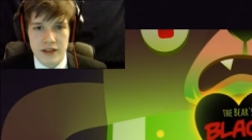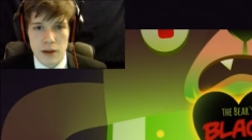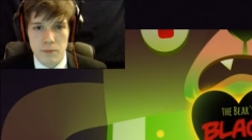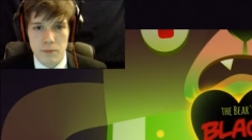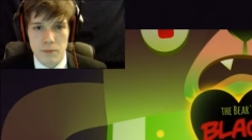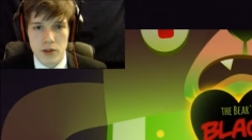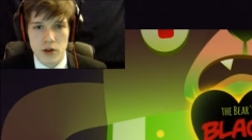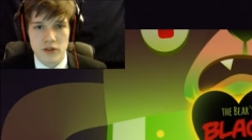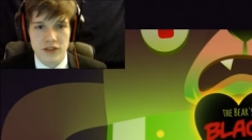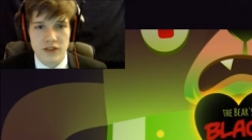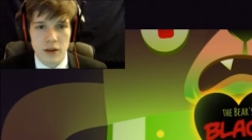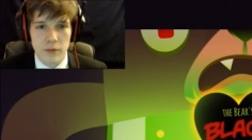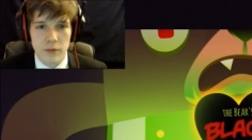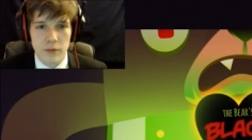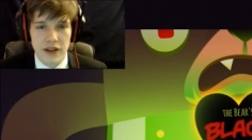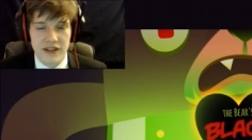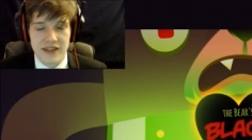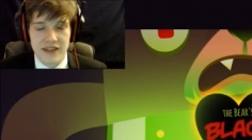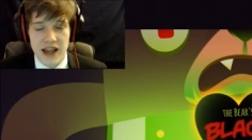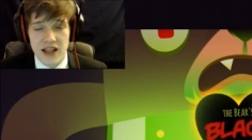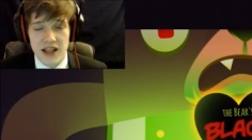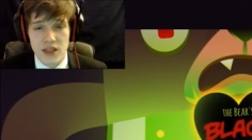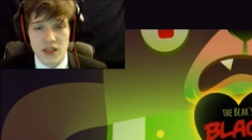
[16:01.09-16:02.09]
down below and tell me
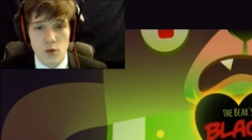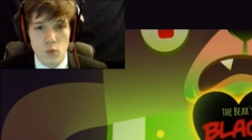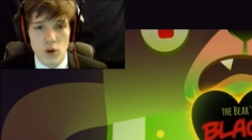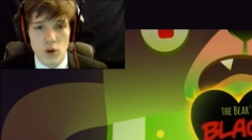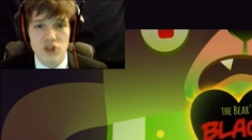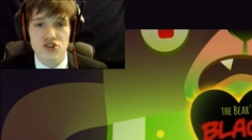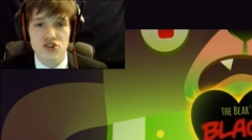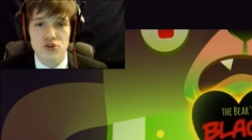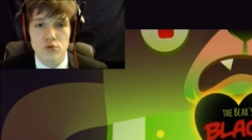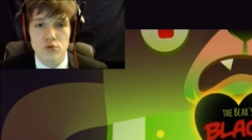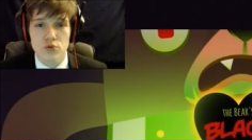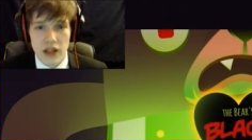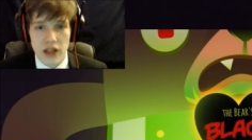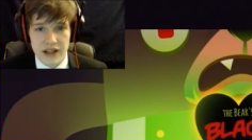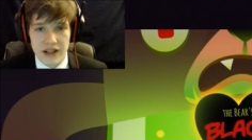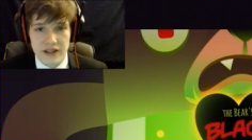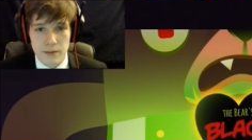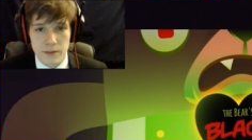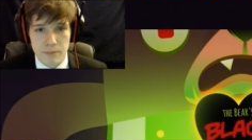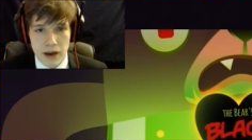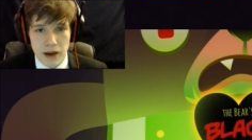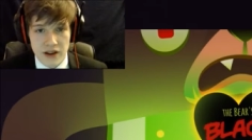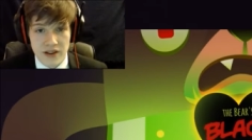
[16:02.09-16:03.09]
exactly what you
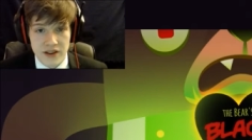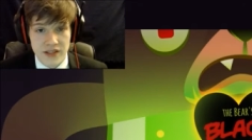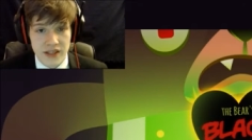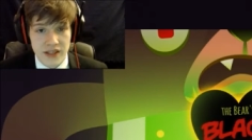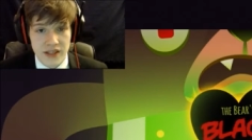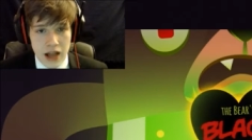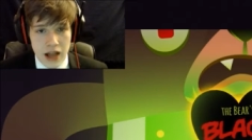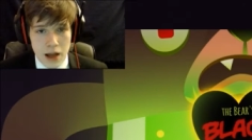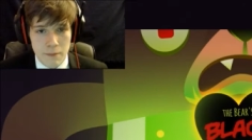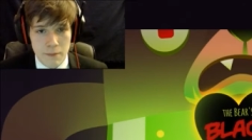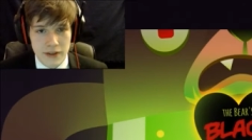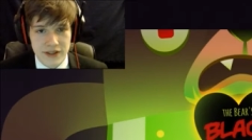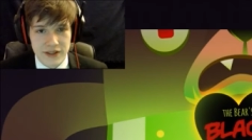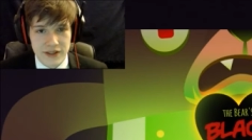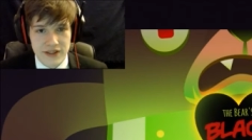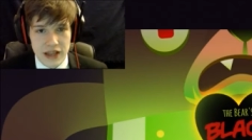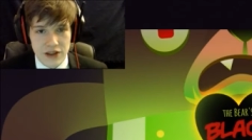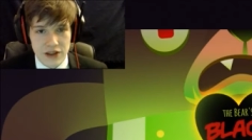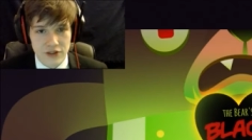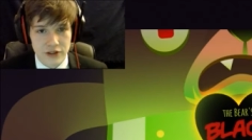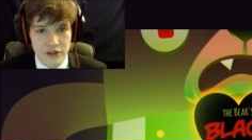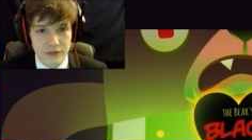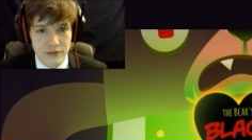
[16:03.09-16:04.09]
liked about it in the comment
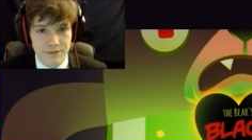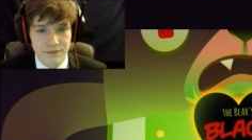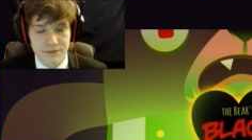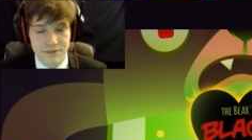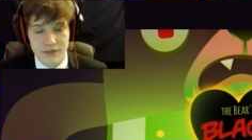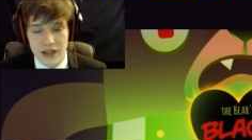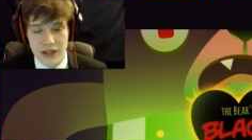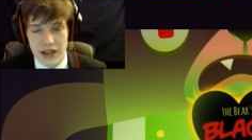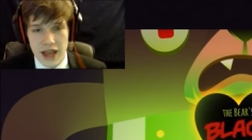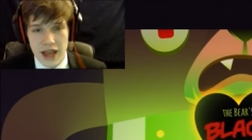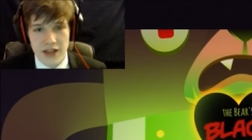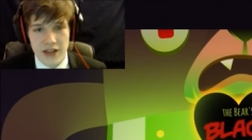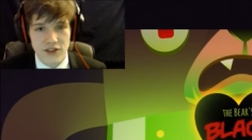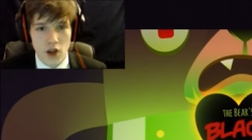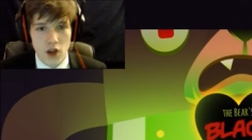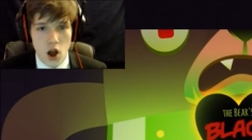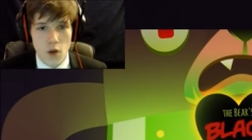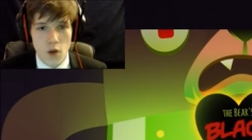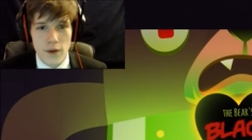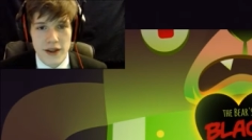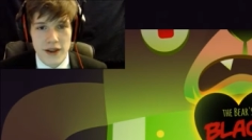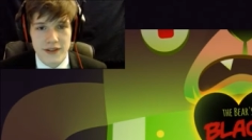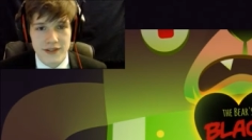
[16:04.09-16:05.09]
section. And as
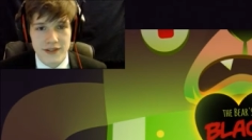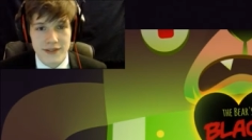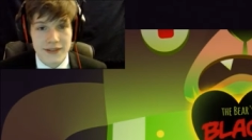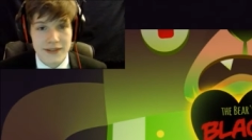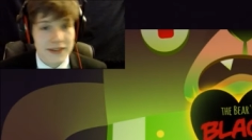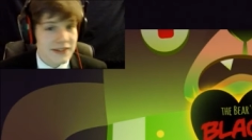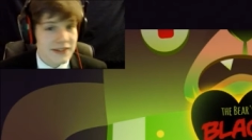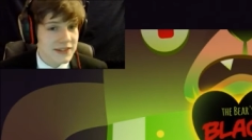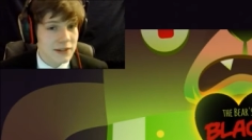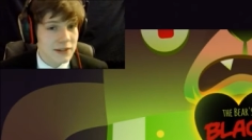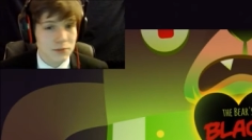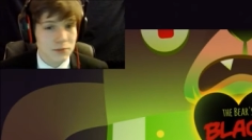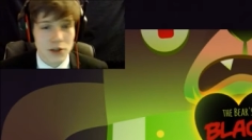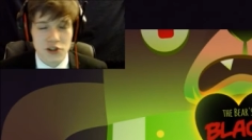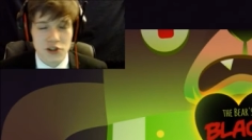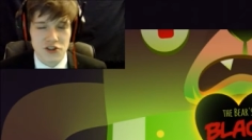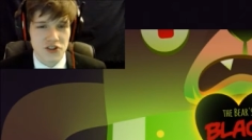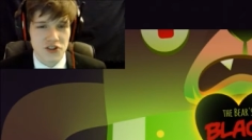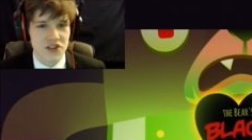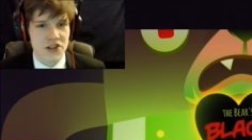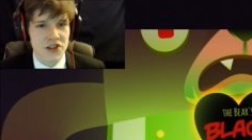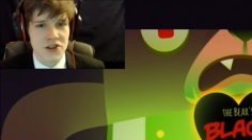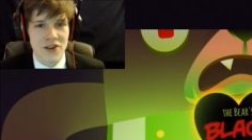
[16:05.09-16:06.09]
always, seems our
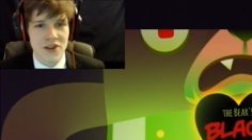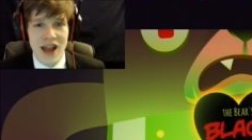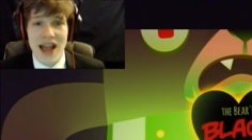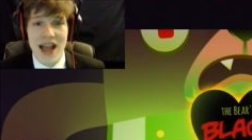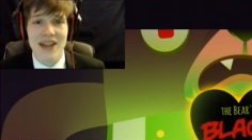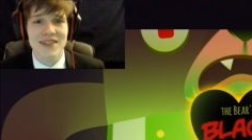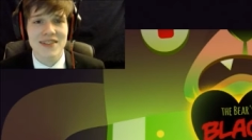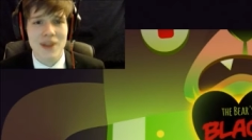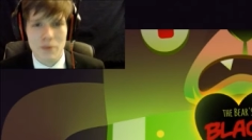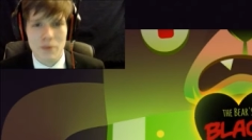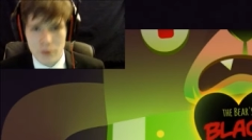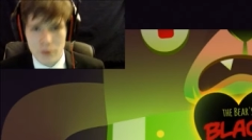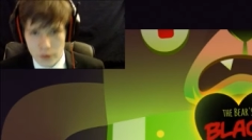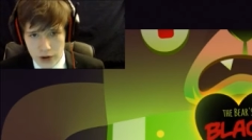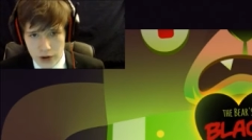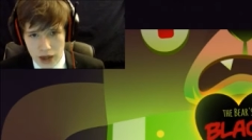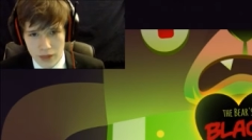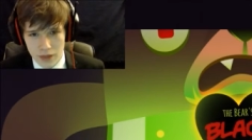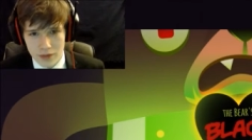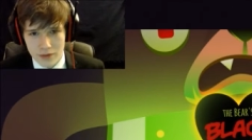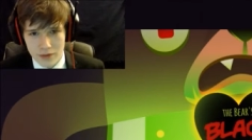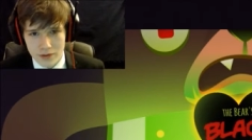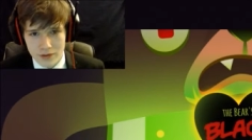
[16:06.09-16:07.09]
journey here has come to an
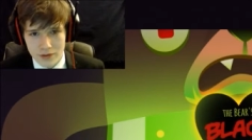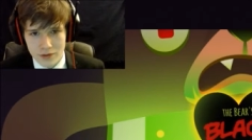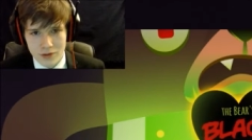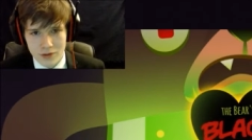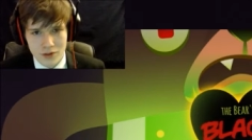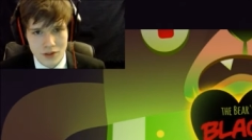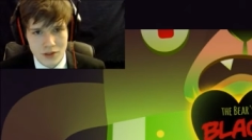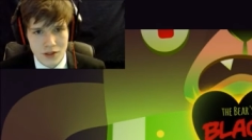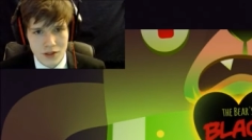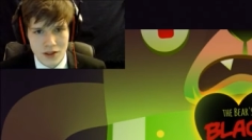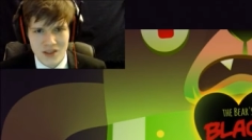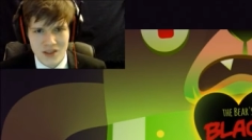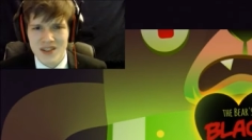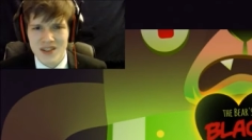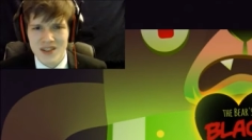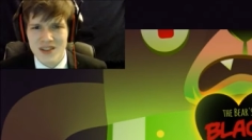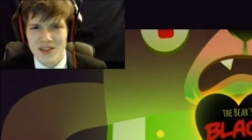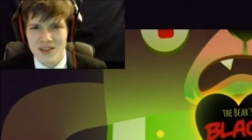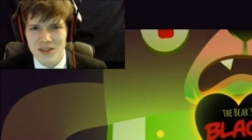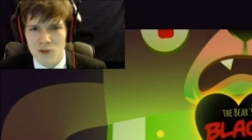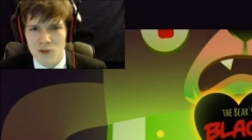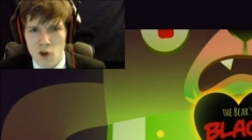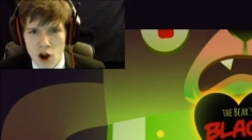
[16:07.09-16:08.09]
end.
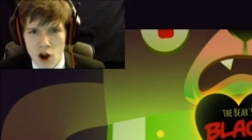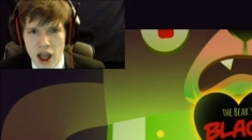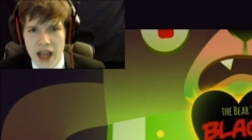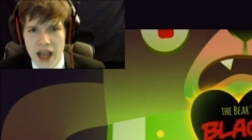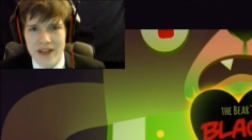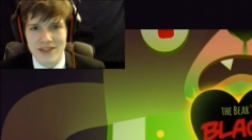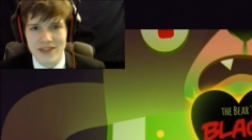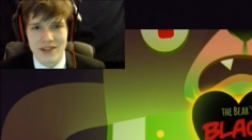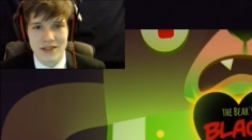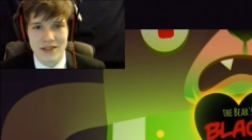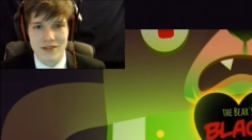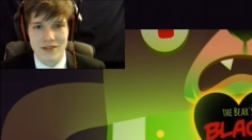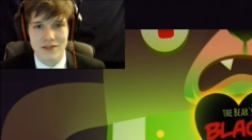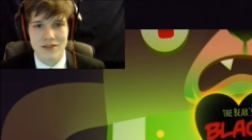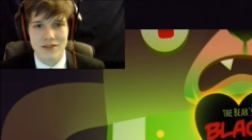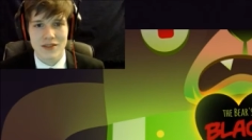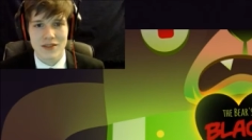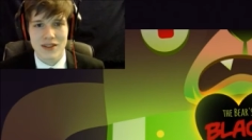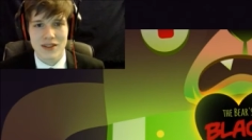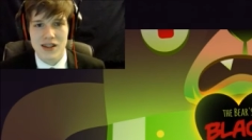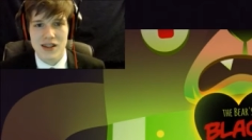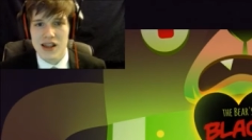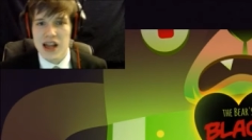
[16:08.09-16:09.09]
Or has it?
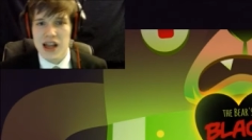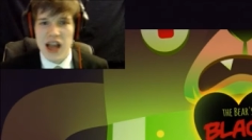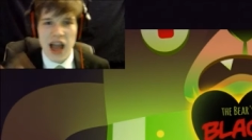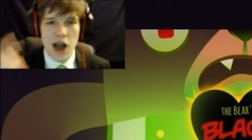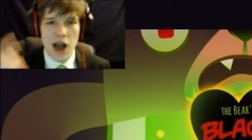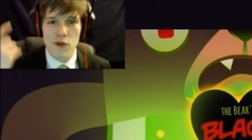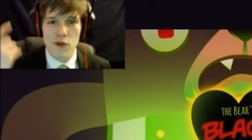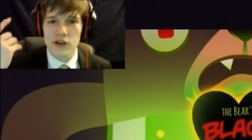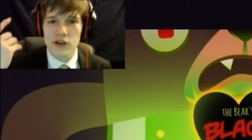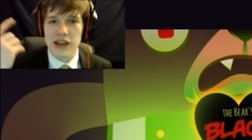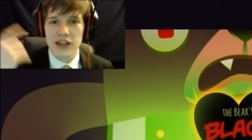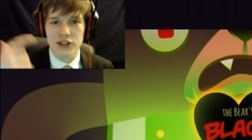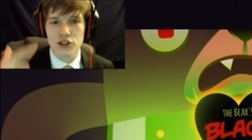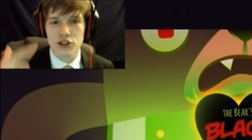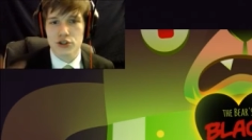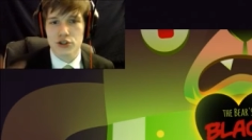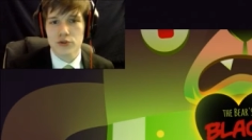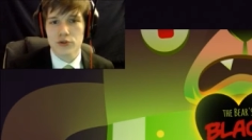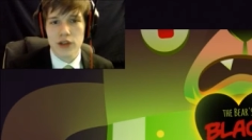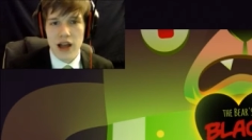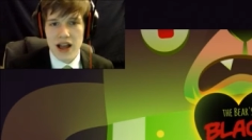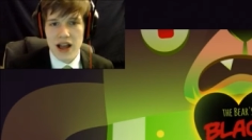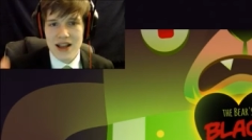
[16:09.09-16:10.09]
I will catch
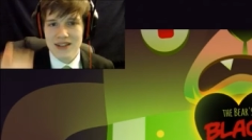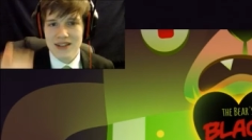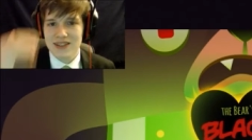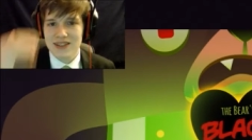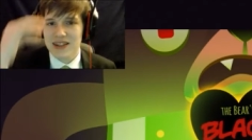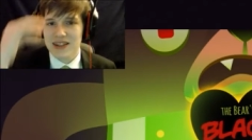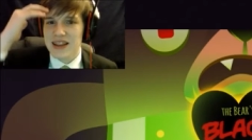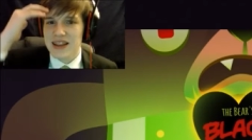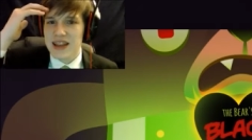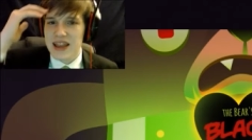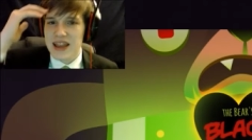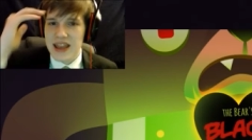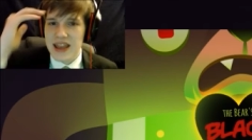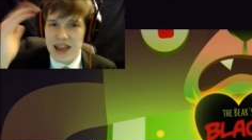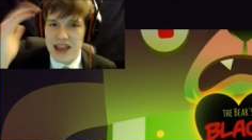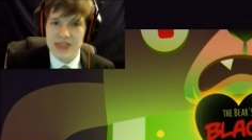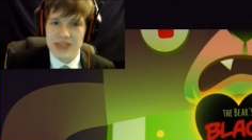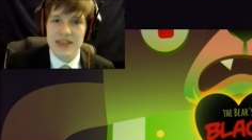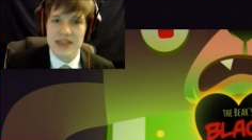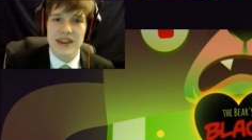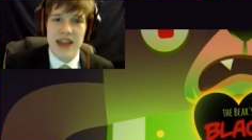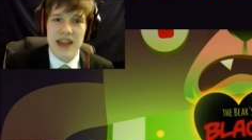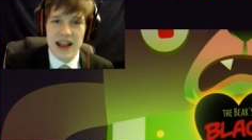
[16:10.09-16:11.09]
you guys in
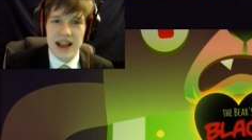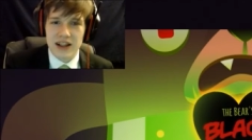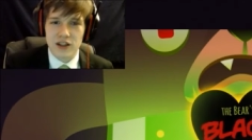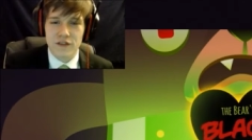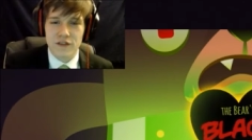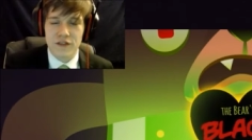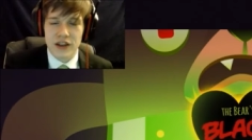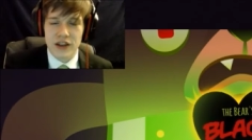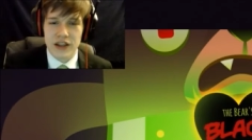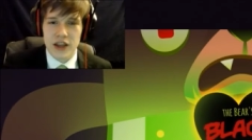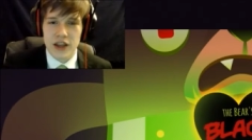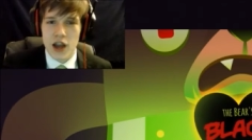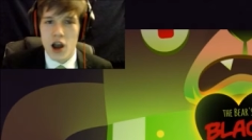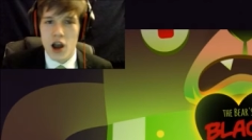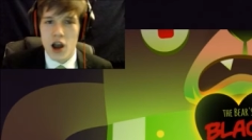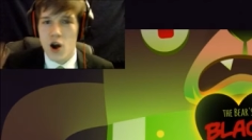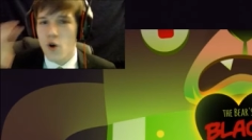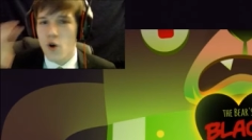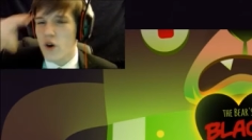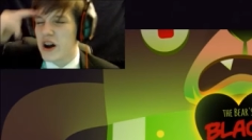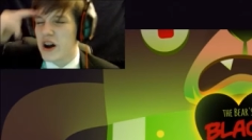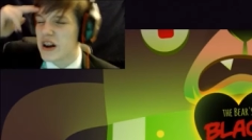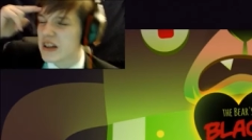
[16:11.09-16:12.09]
the next
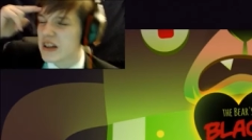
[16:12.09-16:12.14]
video.